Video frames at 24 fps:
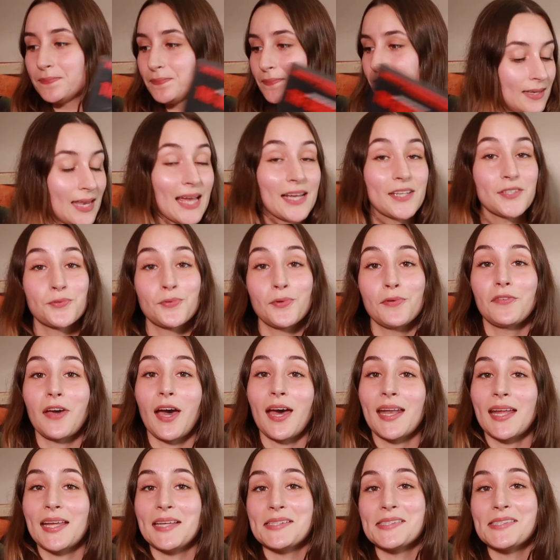Next, we've
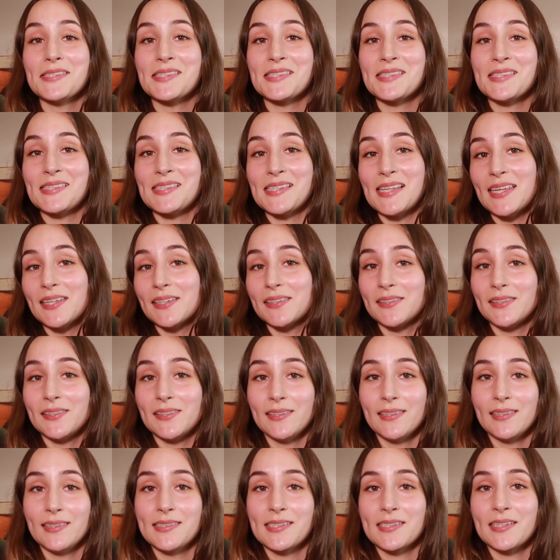got a
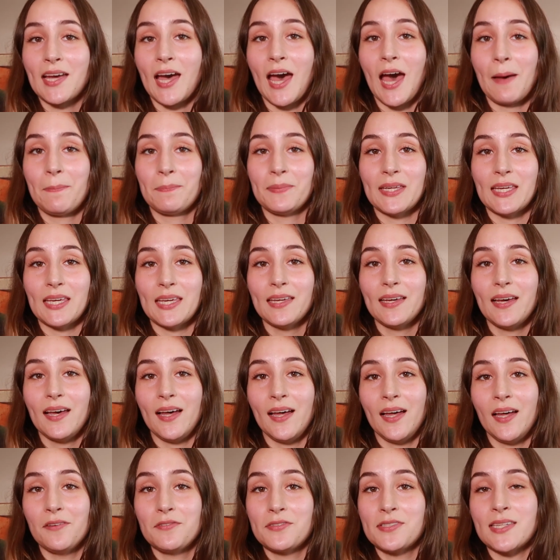sealed copy
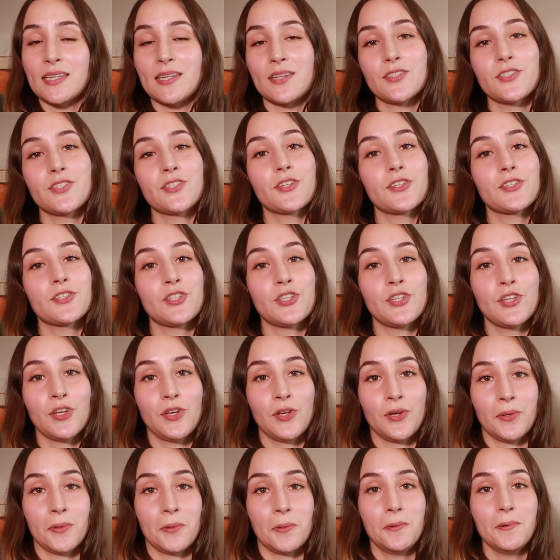of Sinister
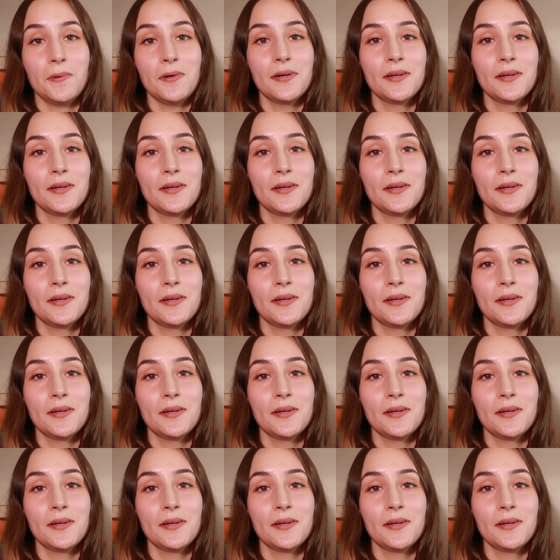2.